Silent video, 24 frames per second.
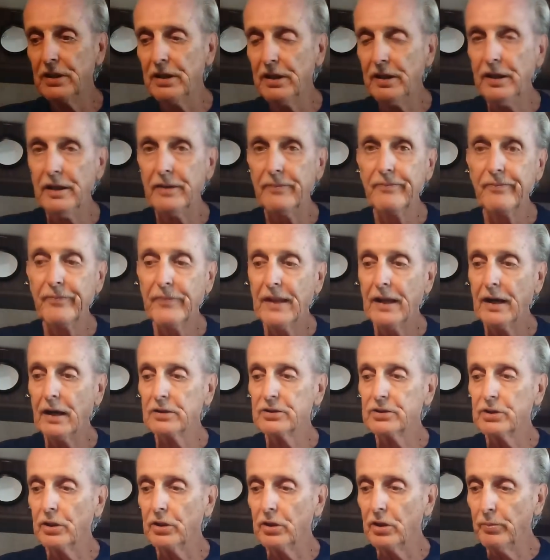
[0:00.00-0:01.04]
did, I'll
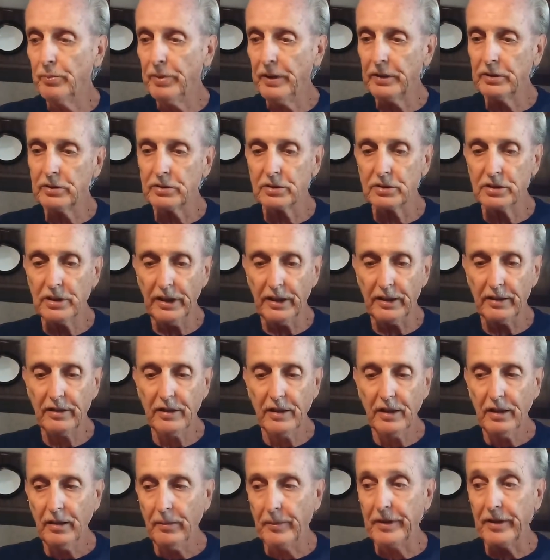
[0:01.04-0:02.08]
show you the pictures now.
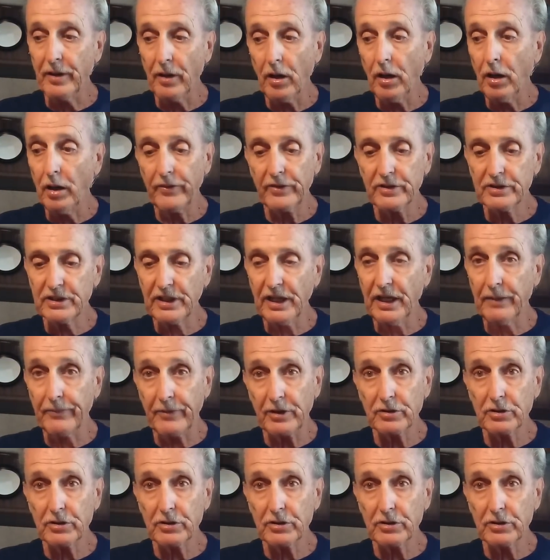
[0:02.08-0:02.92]
I mean, they're all the same.